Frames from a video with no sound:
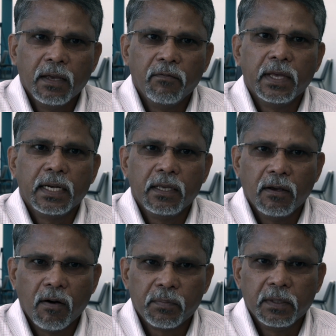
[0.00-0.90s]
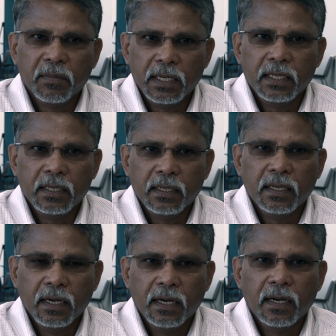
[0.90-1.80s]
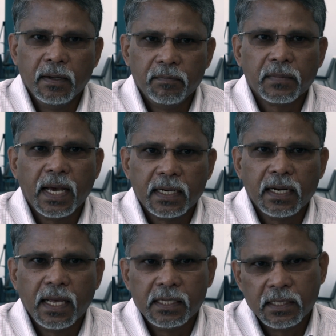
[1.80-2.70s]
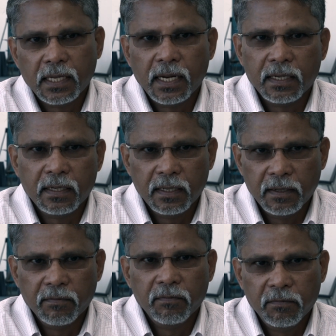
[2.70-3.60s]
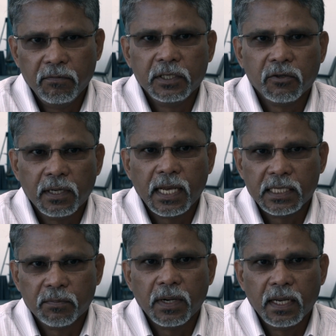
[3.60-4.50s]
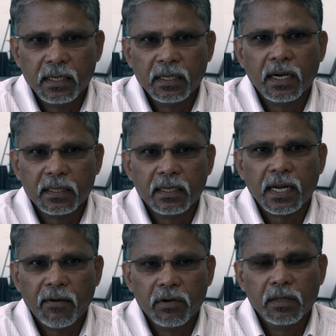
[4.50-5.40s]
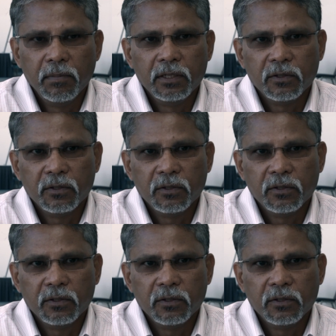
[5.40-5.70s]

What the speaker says: very optimally analyzed and visualized by other available